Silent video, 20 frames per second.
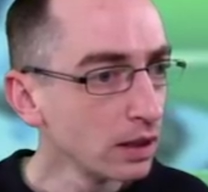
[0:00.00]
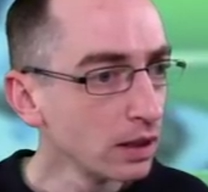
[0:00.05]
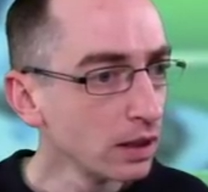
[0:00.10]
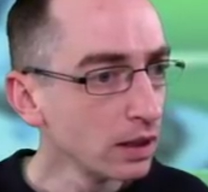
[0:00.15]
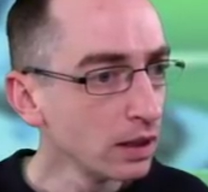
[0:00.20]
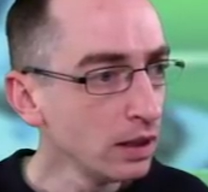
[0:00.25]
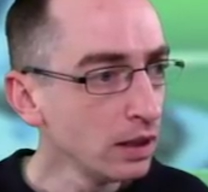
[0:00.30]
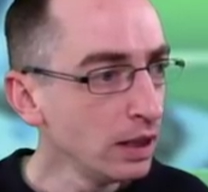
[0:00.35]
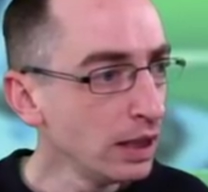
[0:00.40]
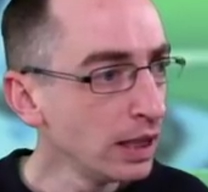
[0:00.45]

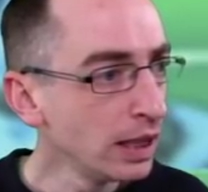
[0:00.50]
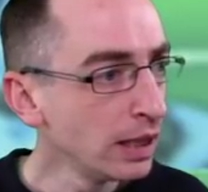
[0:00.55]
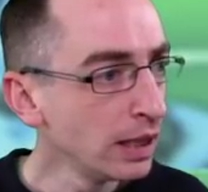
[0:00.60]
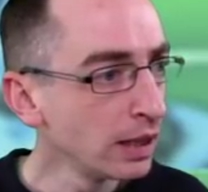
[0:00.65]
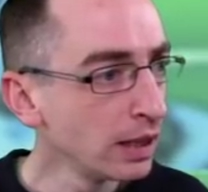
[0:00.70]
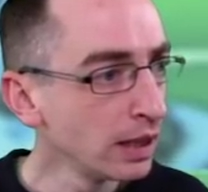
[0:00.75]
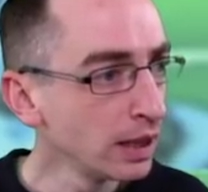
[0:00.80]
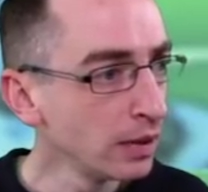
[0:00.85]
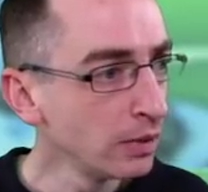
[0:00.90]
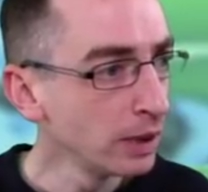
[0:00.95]
Yeah, I
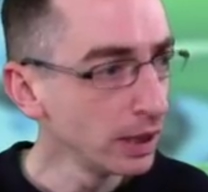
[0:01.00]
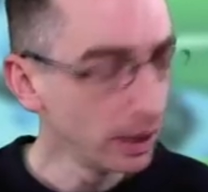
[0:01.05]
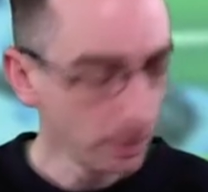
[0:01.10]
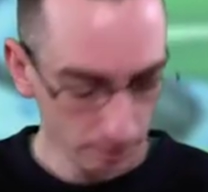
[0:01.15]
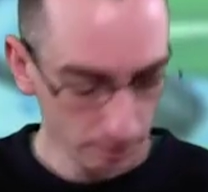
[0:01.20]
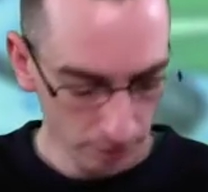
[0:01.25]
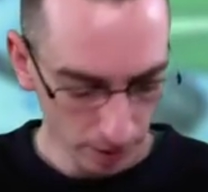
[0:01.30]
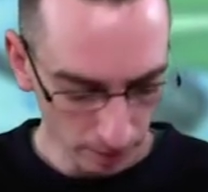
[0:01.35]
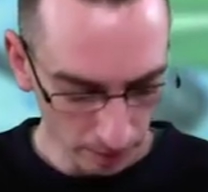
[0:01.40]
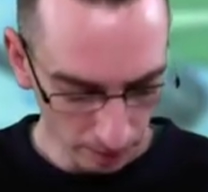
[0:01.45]
think we can
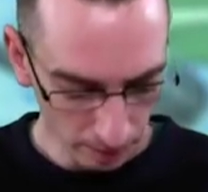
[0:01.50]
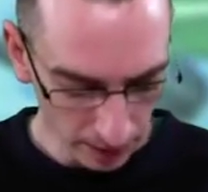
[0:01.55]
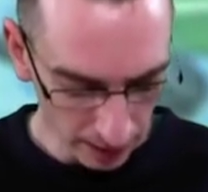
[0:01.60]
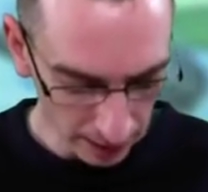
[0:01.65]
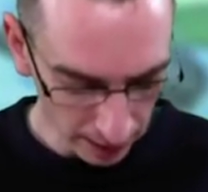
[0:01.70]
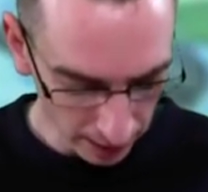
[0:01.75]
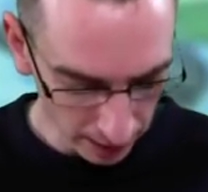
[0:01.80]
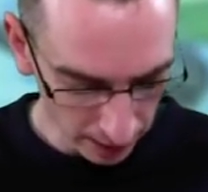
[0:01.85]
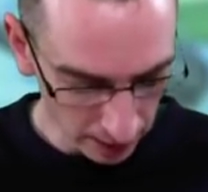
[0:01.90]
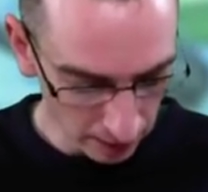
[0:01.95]
probably
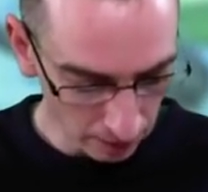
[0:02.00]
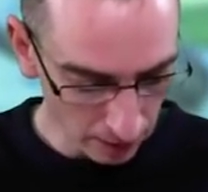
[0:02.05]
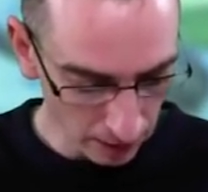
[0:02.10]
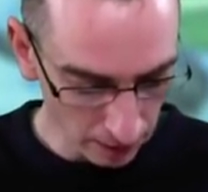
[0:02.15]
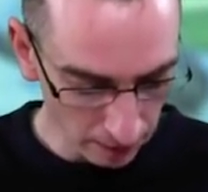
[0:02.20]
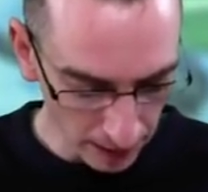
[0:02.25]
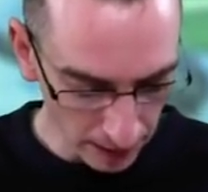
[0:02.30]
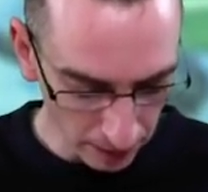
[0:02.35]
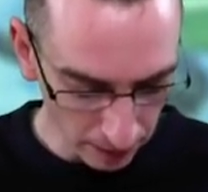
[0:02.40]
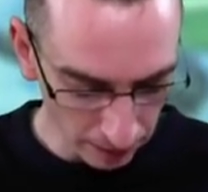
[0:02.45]
go with a
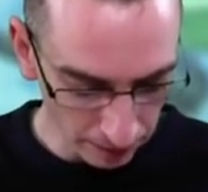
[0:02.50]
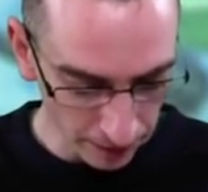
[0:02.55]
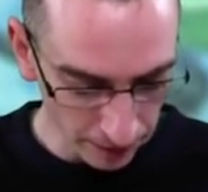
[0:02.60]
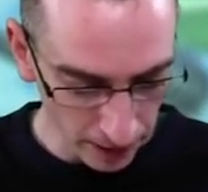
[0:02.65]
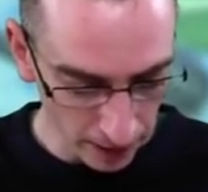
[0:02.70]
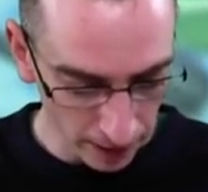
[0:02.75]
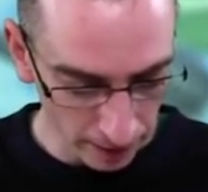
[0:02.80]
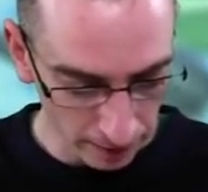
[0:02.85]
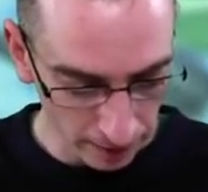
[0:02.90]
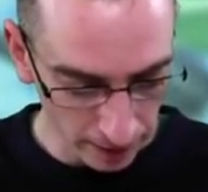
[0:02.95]
Power
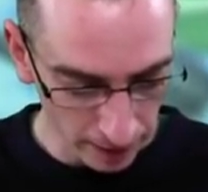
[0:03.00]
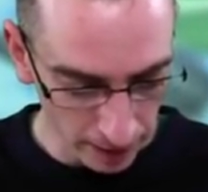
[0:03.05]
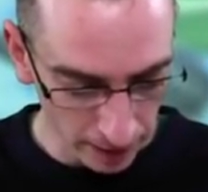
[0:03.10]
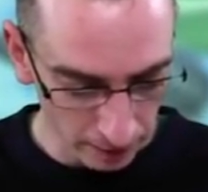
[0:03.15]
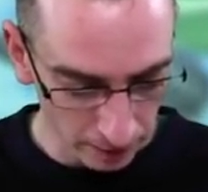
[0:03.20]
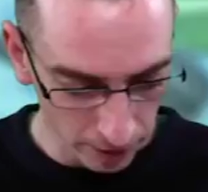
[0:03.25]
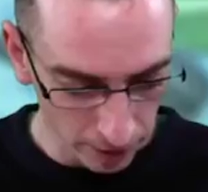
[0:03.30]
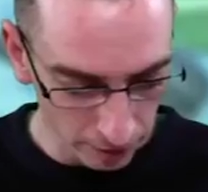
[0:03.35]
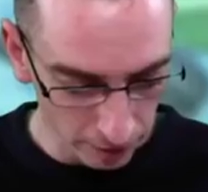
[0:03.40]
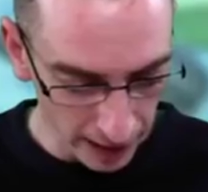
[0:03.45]
5 and go
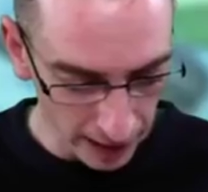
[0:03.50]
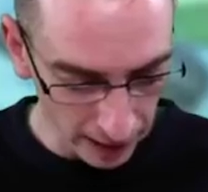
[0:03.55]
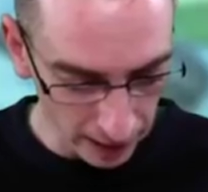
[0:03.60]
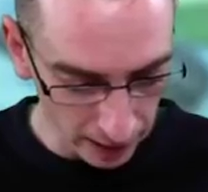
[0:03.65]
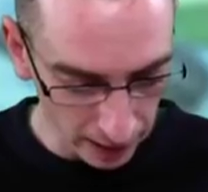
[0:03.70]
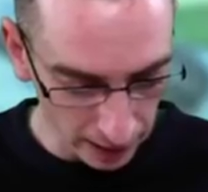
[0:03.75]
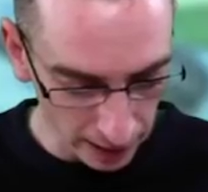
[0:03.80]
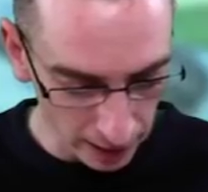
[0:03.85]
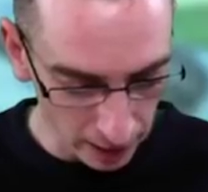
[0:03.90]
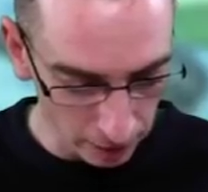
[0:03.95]

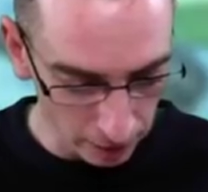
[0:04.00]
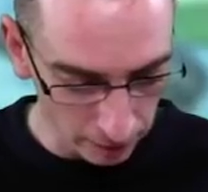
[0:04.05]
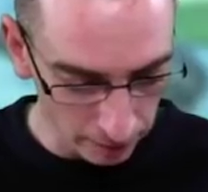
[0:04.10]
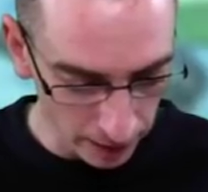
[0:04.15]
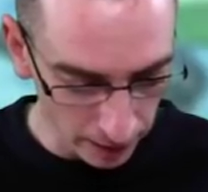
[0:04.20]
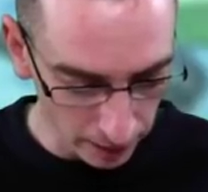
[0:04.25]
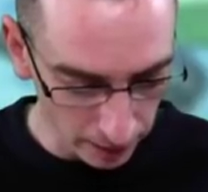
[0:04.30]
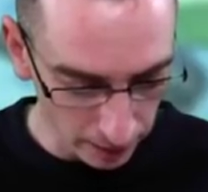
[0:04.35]
directly over.